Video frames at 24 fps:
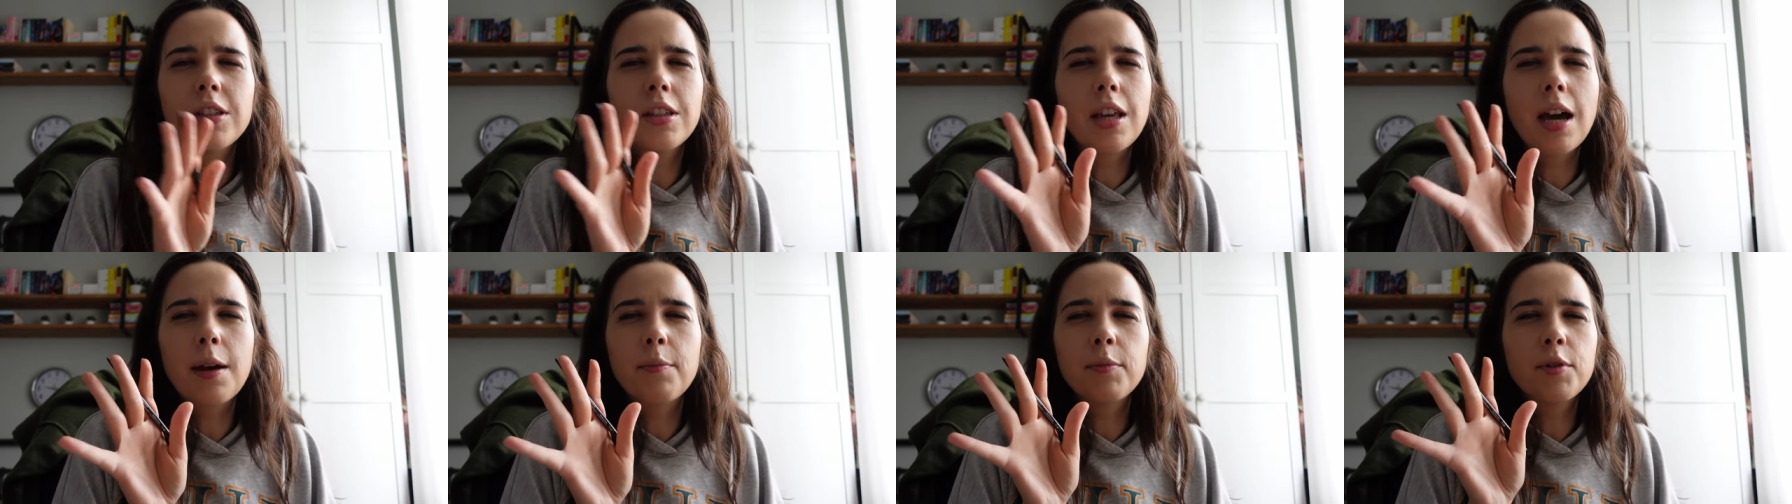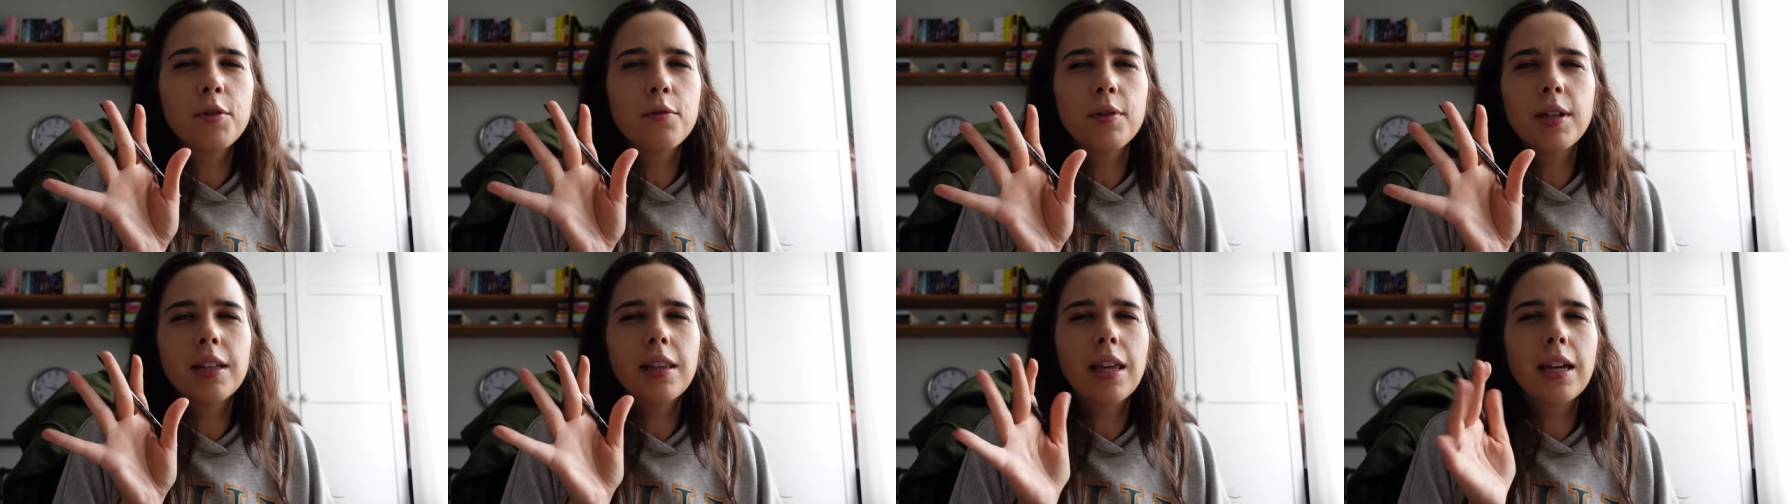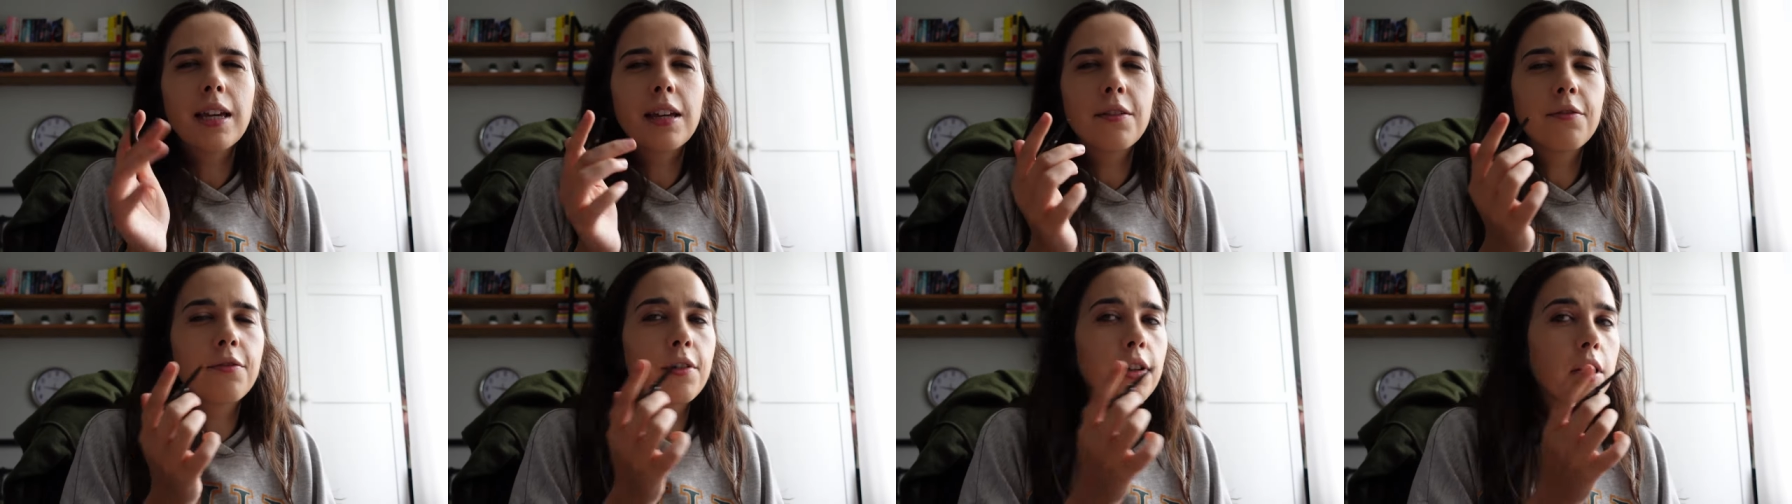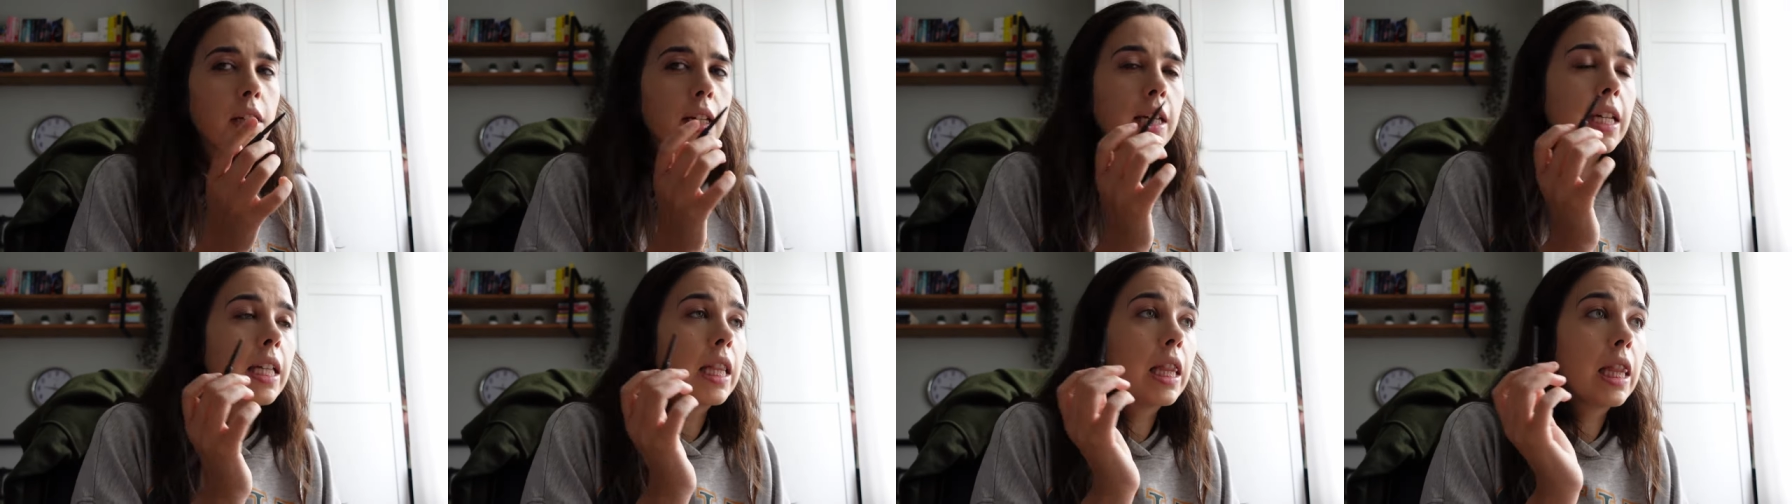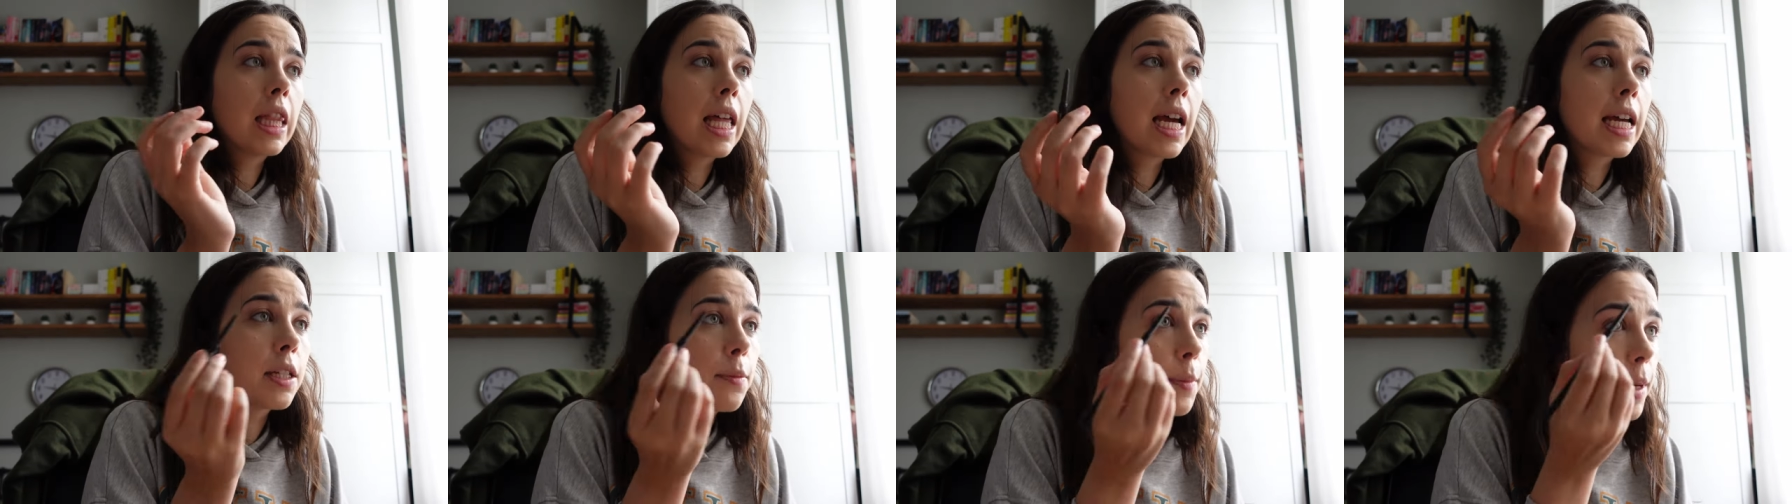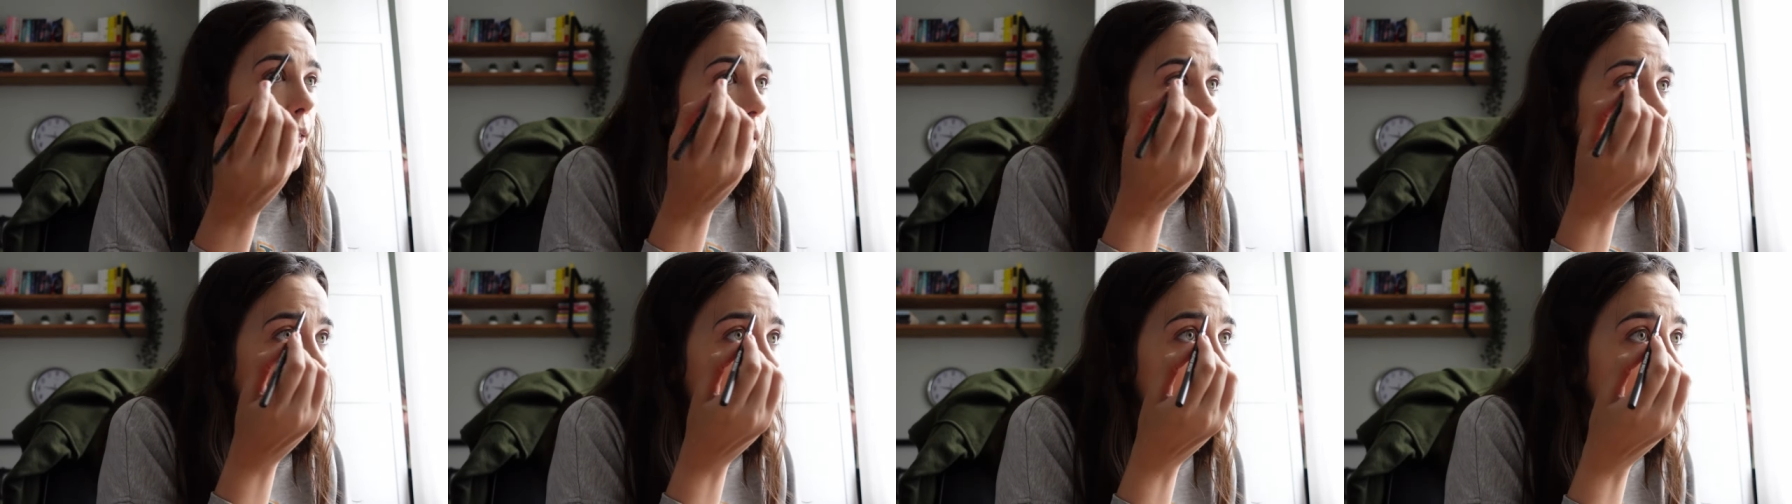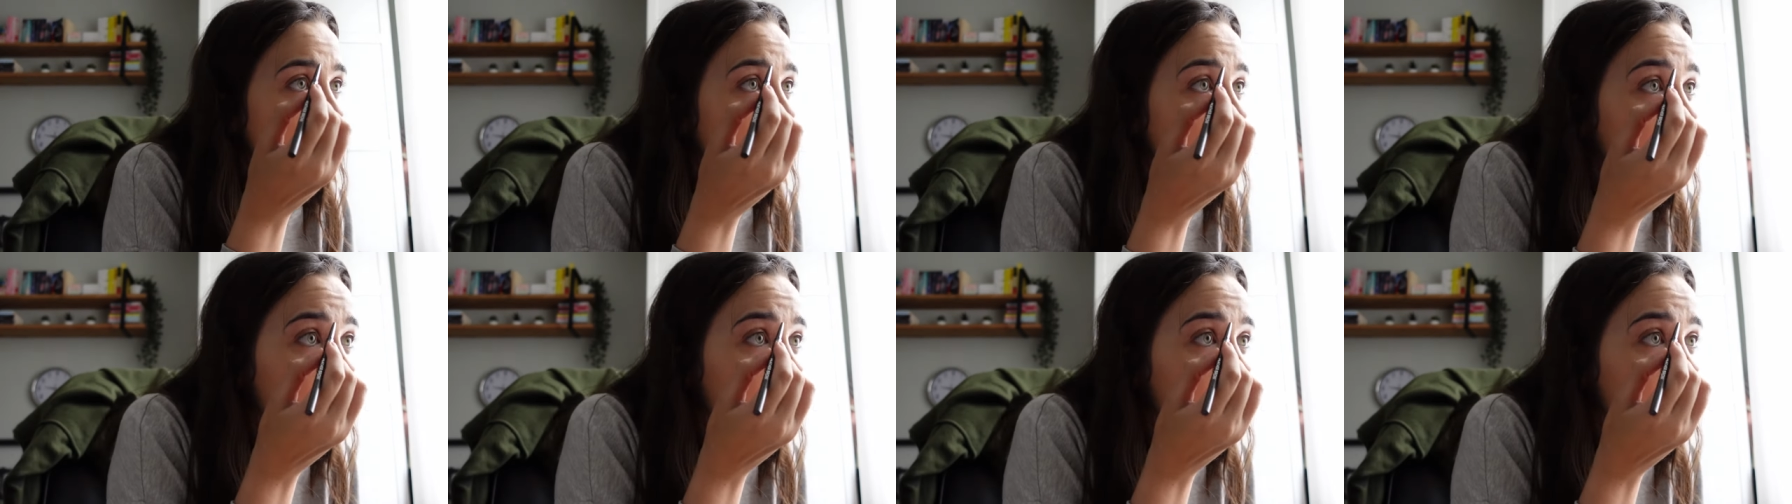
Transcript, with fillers: I'm doing like a very light makeup,